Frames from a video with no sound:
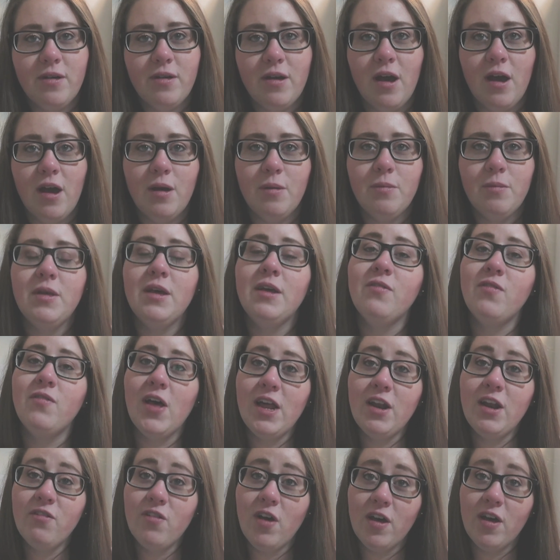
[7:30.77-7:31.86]
um, a
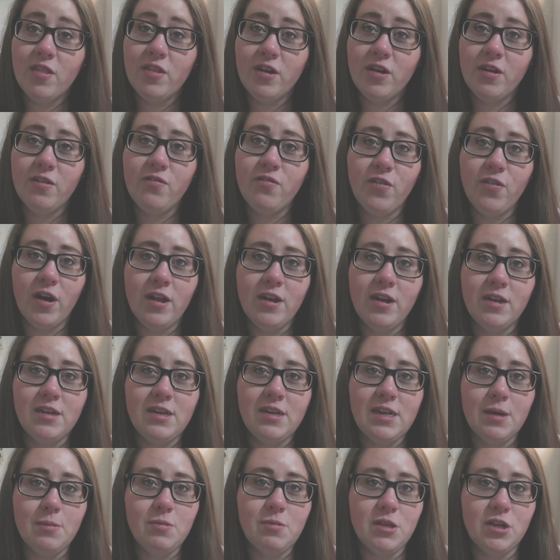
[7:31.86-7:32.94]
lot of other fun
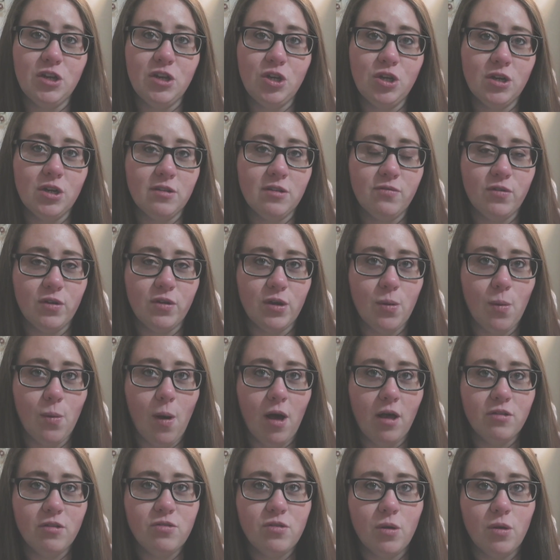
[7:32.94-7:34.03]
tips and tricks for you
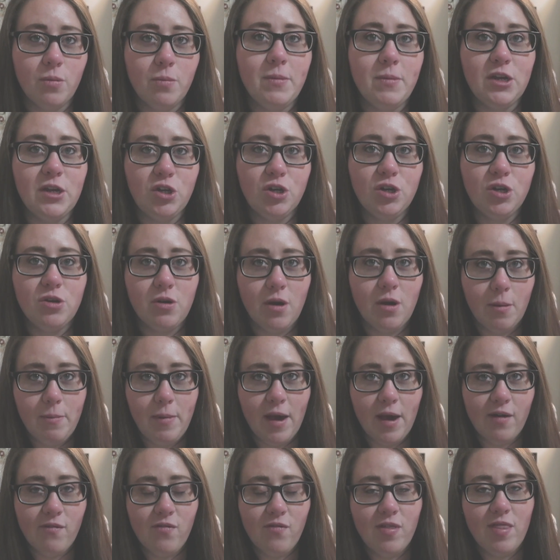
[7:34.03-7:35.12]
all. So make sure you come
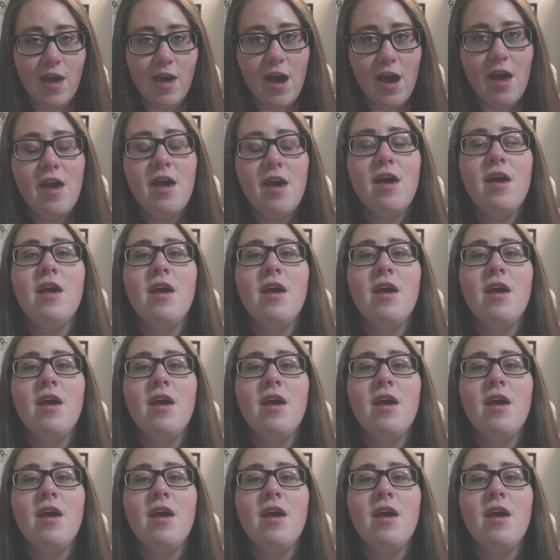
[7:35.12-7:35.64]
back for that.